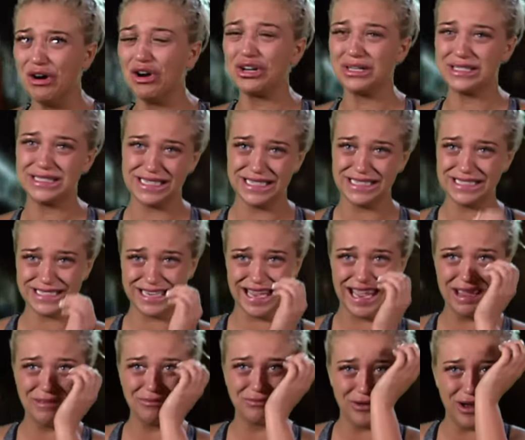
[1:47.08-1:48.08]
fuck has this
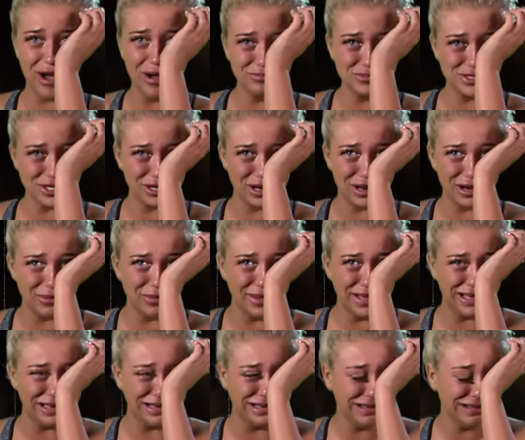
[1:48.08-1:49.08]
came from? Do you know what I
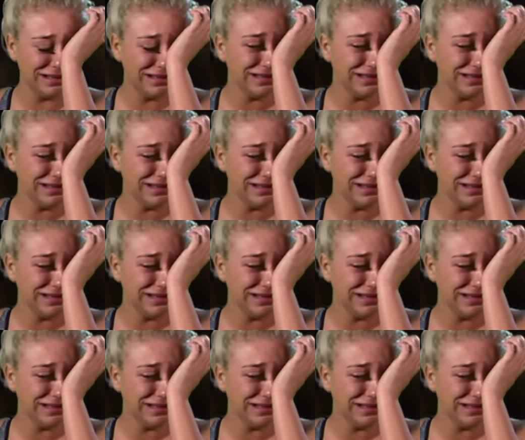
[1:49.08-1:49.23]
mean?